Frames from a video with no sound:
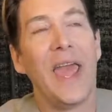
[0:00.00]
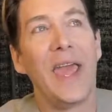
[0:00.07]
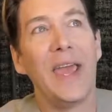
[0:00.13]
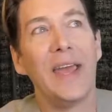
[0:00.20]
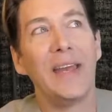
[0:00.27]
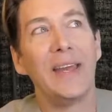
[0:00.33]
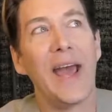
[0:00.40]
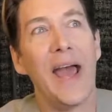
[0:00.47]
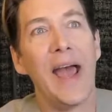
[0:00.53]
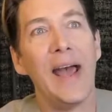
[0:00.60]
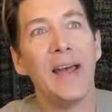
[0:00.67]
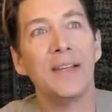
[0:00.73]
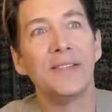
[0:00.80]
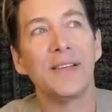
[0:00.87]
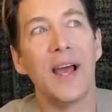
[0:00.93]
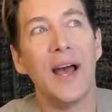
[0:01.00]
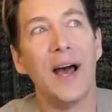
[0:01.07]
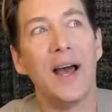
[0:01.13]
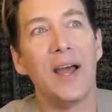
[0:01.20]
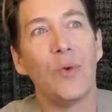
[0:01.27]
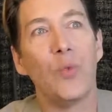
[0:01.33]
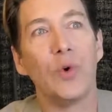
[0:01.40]
And as
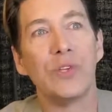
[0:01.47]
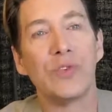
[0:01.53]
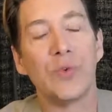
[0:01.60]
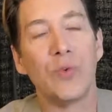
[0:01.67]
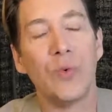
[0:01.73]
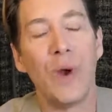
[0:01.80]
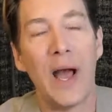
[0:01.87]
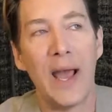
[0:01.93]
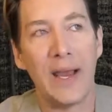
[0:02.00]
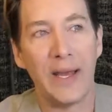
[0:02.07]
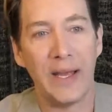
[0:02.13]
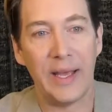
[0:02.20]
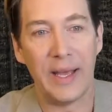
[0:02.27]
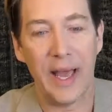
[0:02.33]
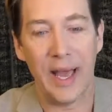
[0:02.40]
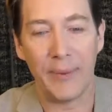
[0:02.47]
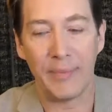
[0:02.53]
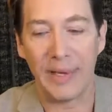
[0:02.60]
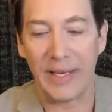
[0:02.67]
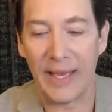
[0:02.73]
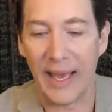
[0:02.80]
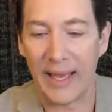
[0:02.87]
I was writing, I
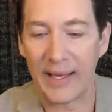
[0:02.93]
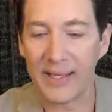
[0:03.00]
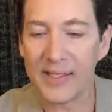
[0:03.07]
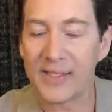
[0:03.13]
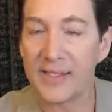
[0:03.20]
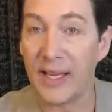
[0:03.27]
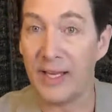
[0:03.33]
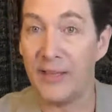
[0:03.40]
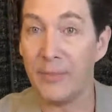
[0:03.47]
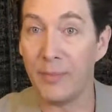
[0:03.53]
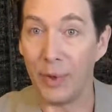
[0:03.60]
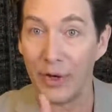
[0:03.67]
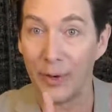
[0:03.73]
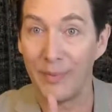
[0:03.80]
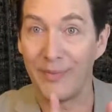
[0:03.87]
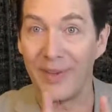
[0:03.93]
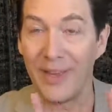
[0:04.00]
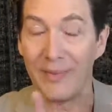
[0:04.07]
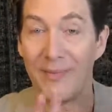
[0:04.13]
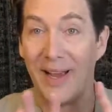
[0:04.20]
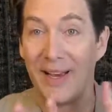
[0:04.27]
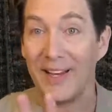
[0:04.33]
began to, in the book,
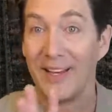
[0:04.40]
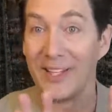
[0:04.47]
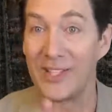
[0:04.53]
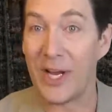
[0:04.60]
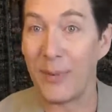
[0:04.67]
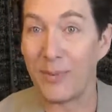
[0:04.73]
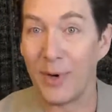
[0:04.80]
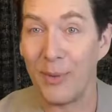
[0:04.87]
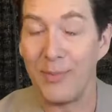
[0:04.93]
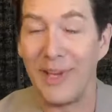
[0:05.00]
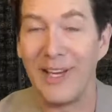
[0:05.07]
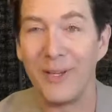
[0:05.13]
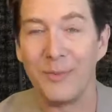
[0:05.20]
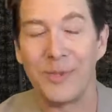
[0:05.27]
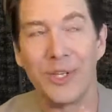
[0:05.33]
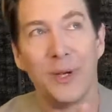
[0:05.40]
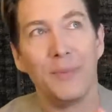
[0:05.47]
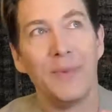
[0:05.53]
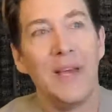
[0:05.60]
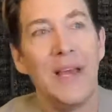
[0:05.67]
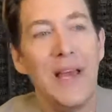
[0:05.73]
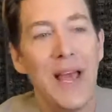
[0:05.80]
in my little chapter on
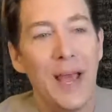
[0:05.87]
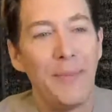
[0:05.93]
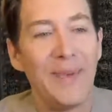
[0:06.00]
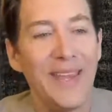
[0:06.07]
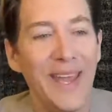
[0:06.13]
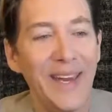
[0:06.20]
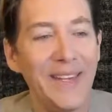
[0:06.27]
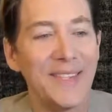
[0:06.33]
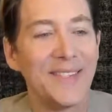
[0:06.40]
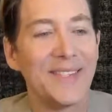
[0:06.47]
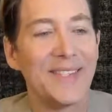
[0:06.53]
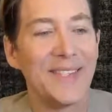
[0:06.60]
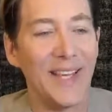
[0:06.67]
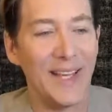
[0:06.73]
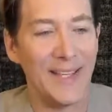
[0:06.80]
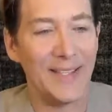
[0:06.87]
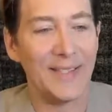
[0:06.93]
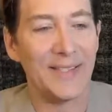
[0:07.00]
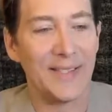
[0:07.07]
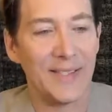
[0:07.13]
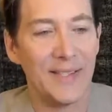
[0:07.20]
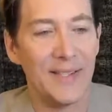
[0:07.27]
mediumship, I began to
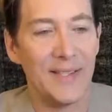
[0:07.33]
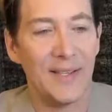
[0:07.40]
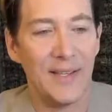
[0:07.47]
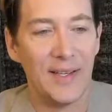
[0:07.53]
sense,